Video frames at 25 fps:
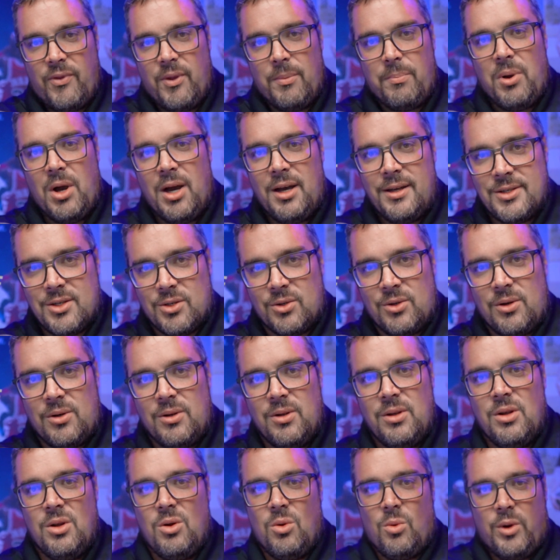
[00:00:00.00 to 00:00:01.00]
the puzzle,
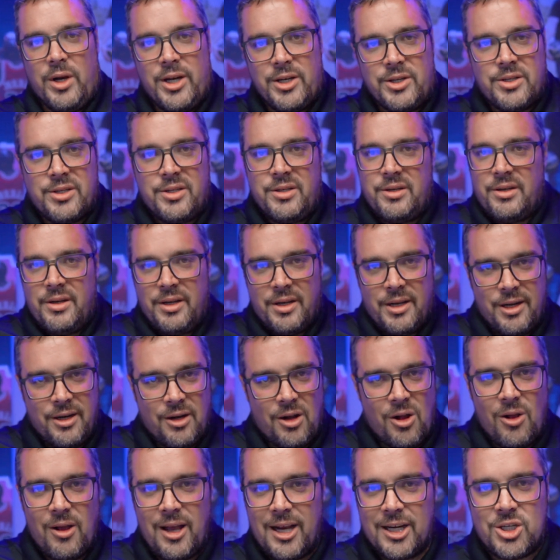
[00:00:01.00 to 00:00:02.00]
which in
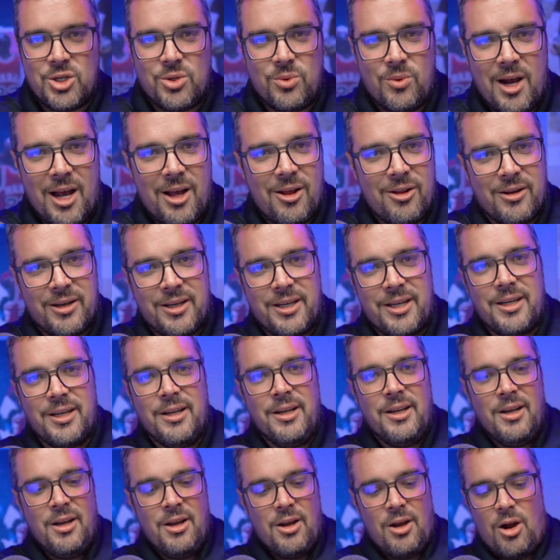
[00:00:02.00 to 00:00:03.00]
all actuality
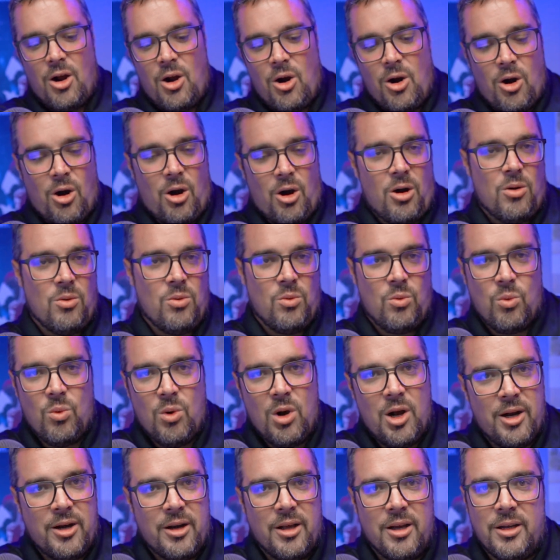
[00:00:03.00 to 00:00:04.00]
are
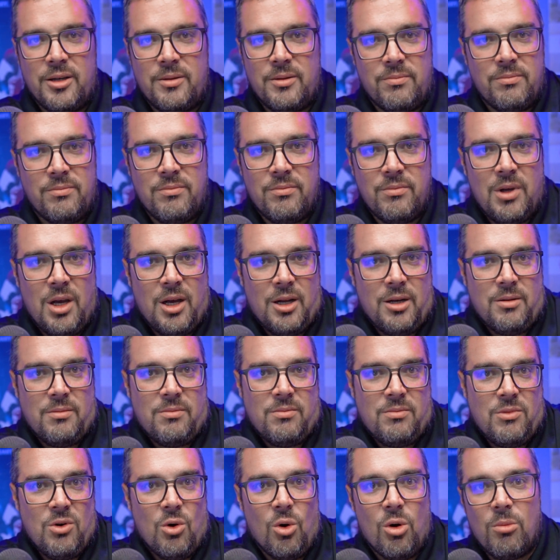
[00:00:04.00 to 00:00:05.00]
what a
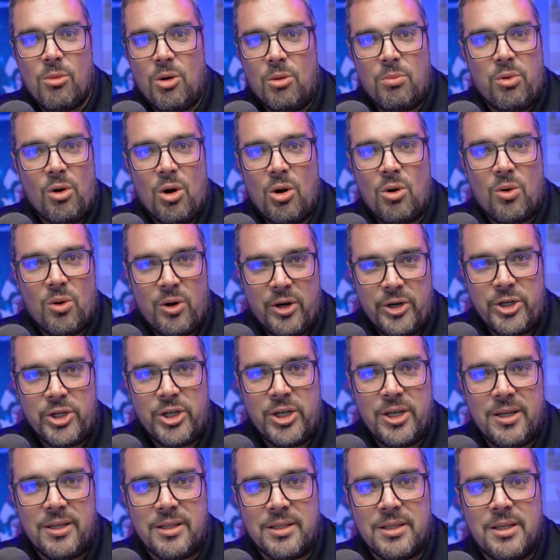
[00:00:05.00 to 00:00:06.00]
normal brokerage
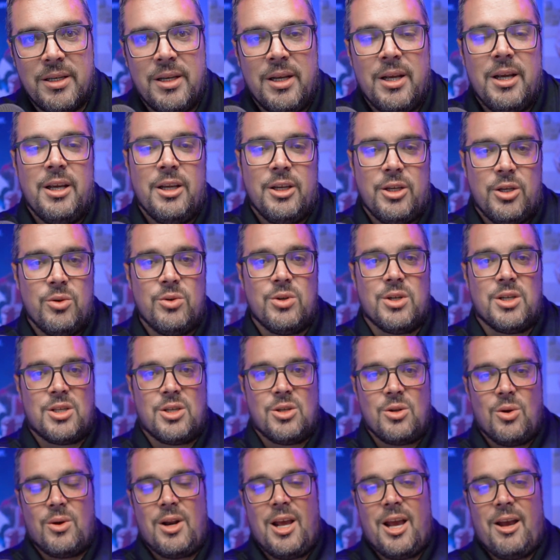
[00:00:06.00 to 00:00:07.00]
is. You just
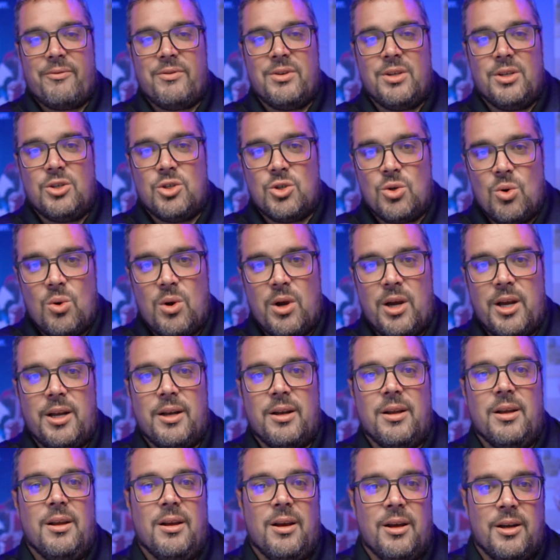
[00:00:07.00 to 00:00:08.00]
don't have to
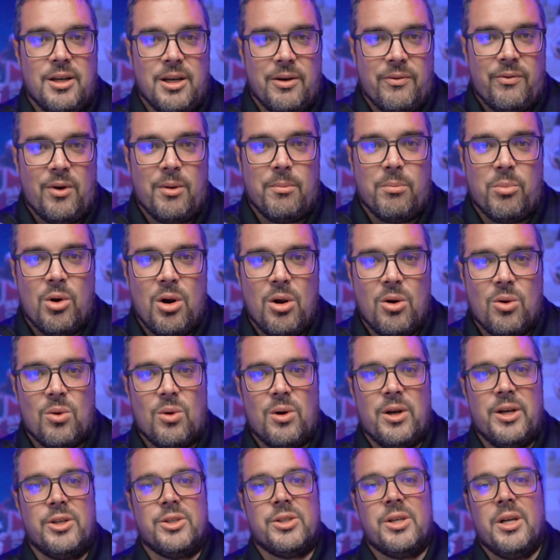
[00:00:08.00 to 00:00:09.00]
join a different
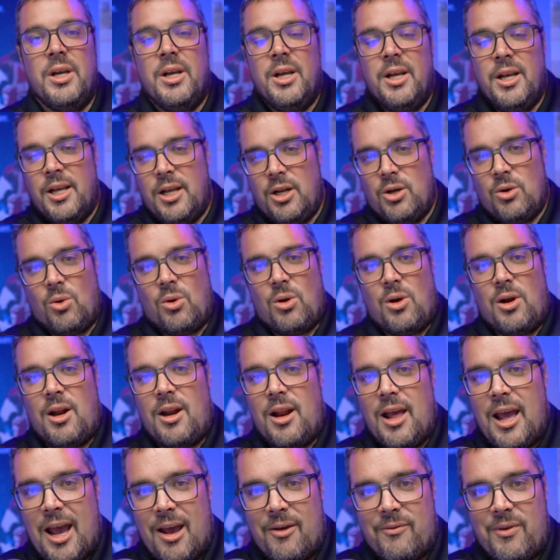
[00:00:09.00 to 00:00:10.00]
brokerage in order
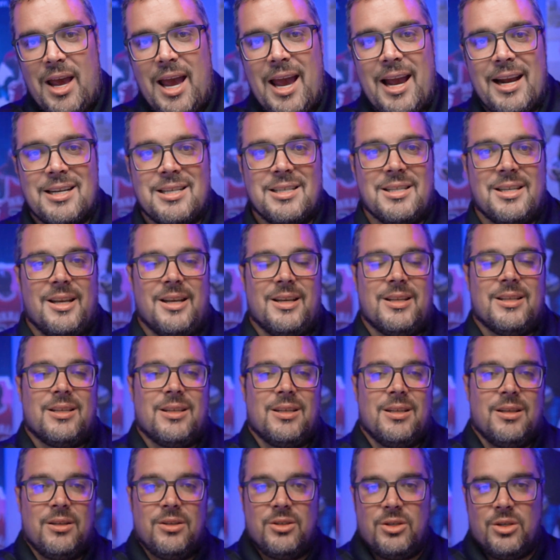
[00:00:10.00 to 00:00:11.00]
to have
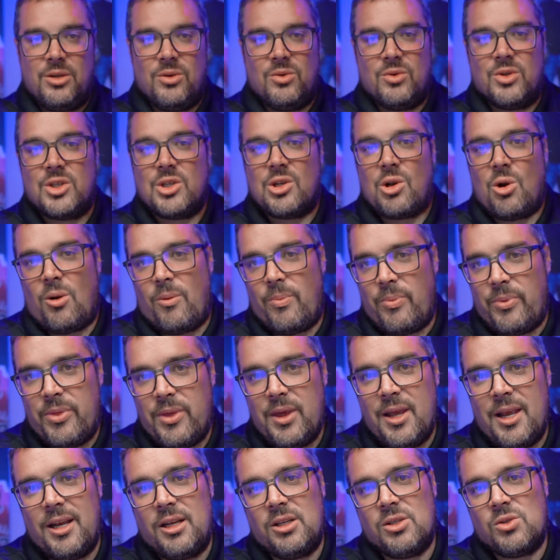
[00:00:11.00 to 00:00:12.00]
access to certain
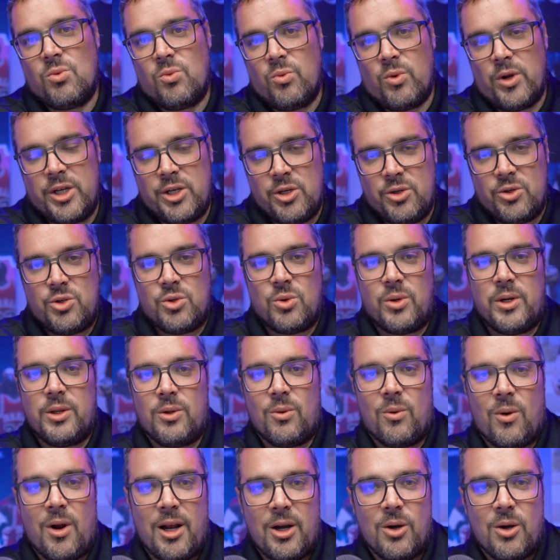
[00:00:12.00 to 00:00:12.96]
things when you join the right